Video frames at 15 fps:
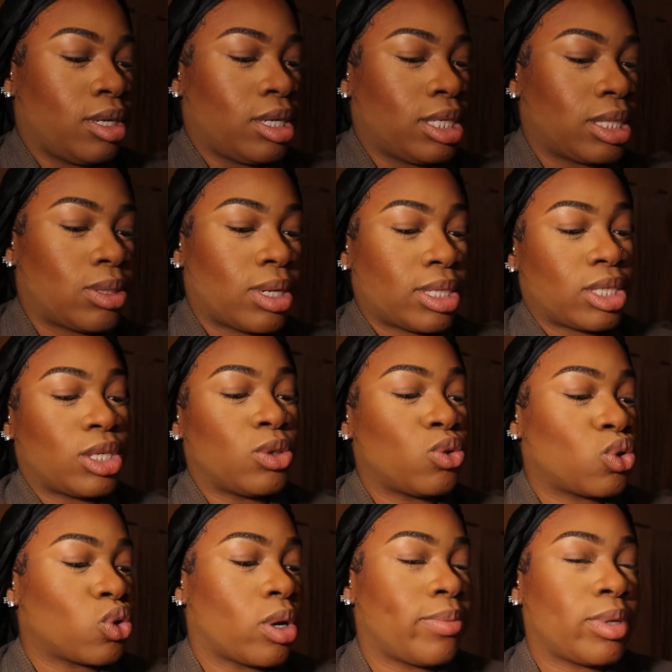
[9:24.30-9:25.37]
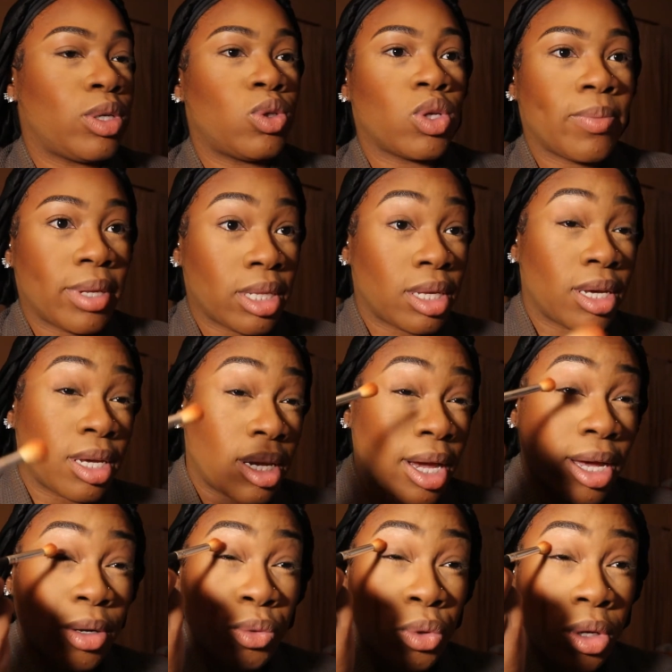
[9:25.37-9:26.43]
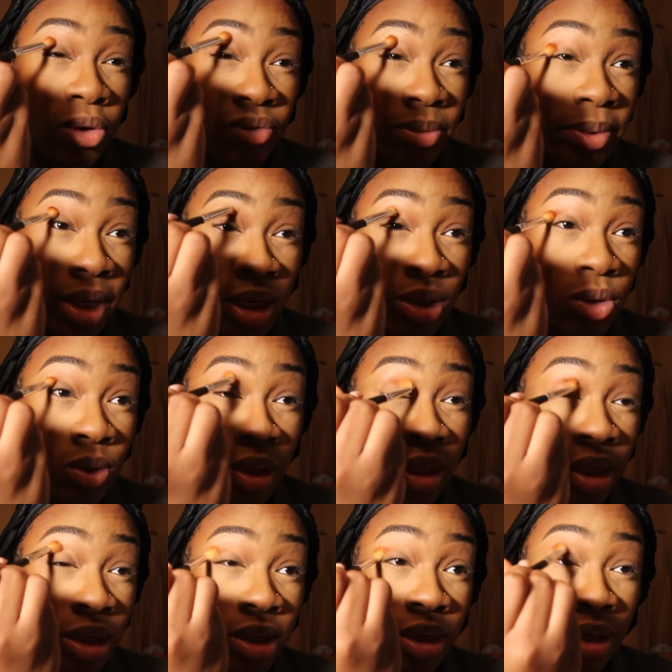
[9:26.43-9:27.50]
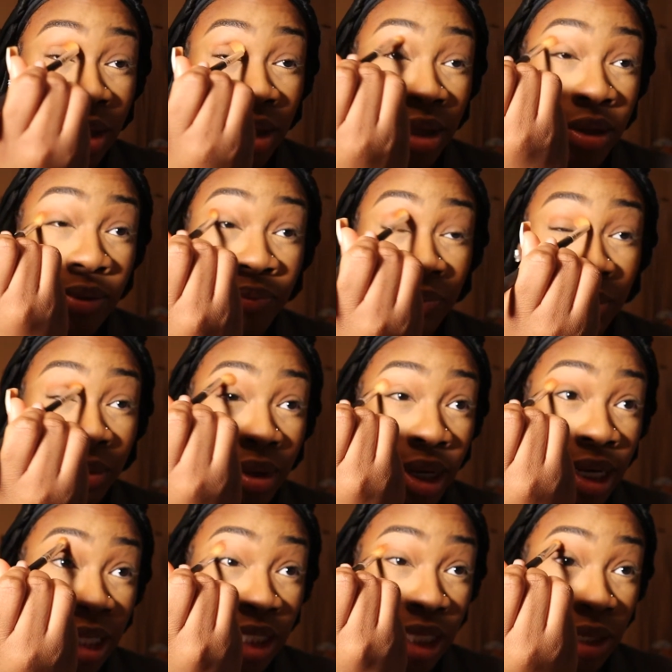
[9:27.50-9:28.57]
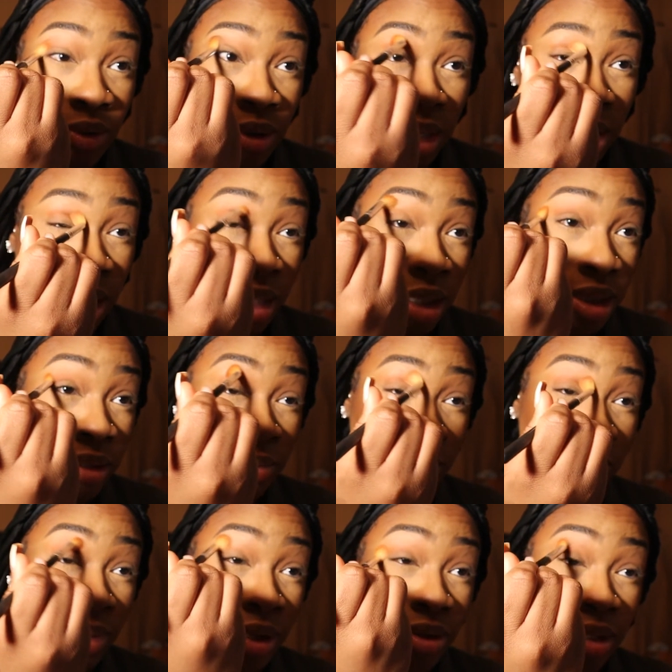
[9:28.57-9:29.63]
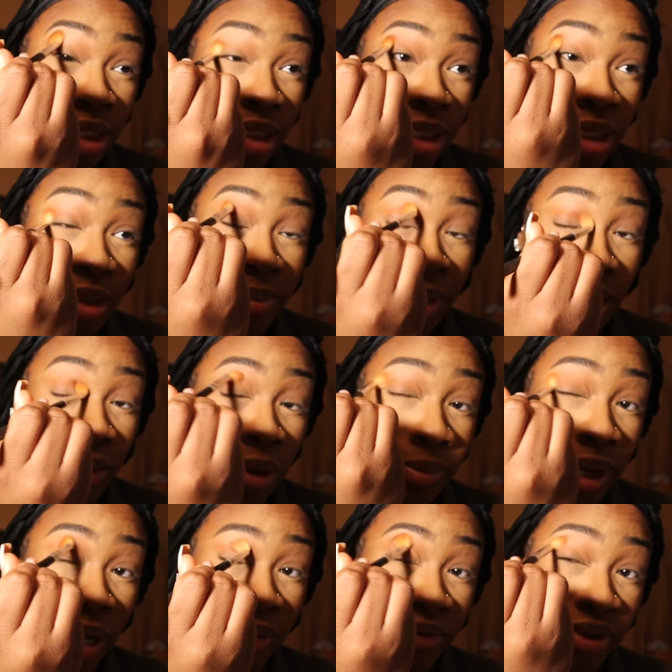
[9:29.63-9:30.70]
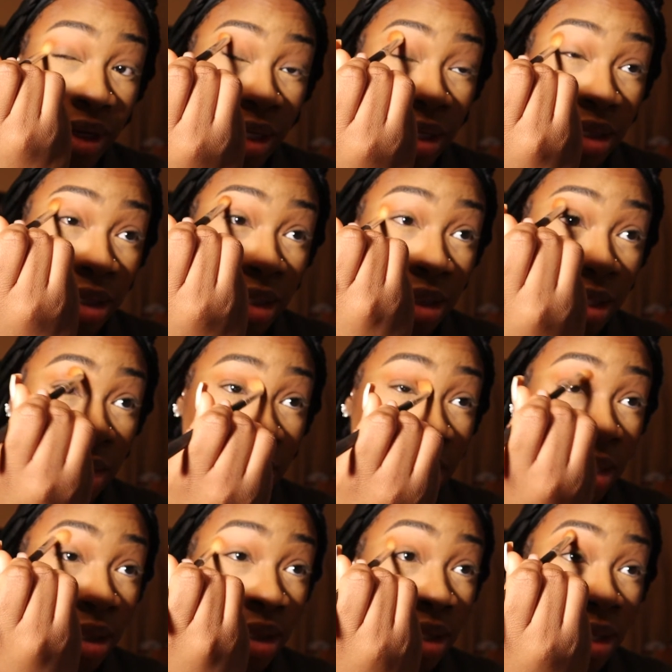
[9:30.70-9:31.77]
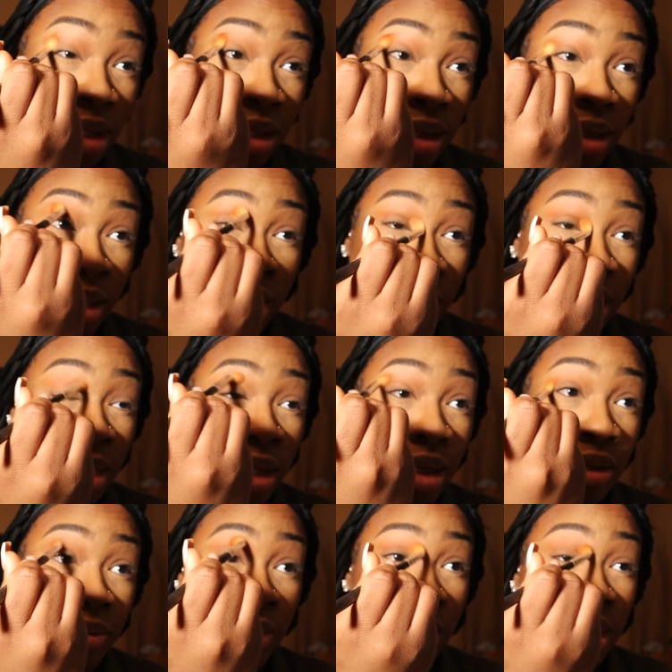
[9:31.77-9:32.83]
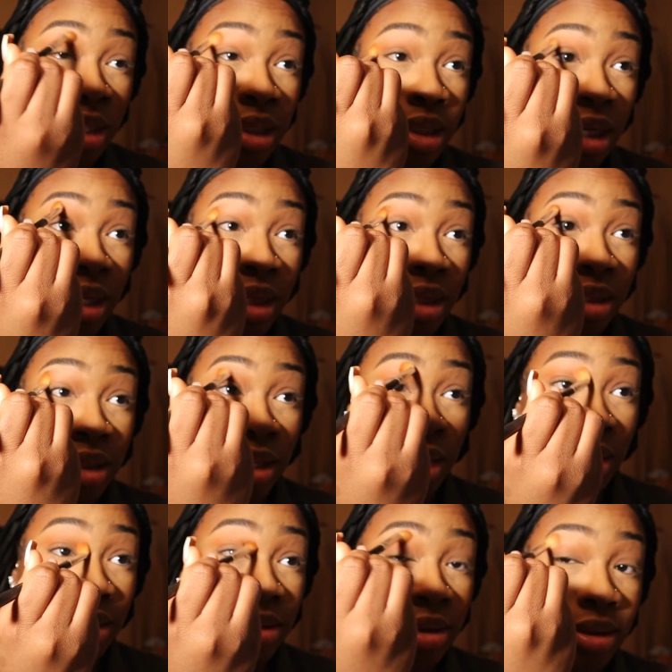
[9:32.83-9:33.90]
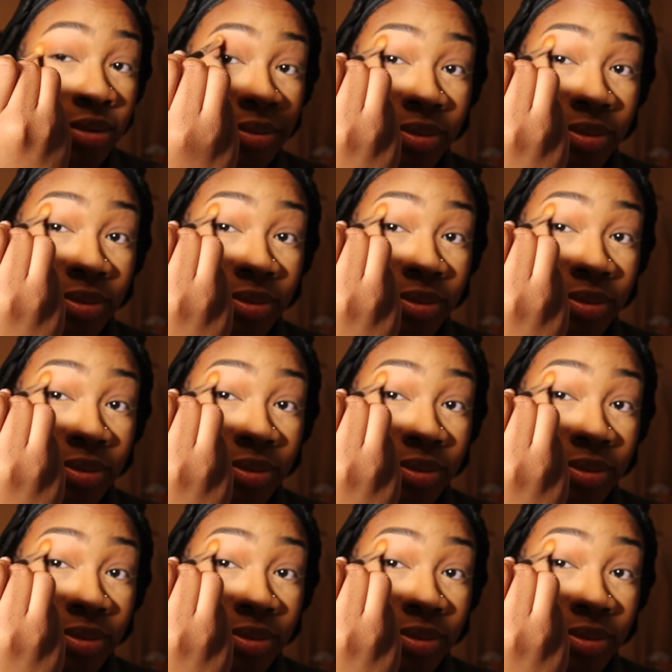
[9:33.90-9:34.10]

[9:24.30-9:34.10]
So that's the neutral I'm gonna use on my lid. I don't know if I'm gonna do another eyeshadow color. We're gonna see, depending on what my outfit is, and we're gonna tie that together.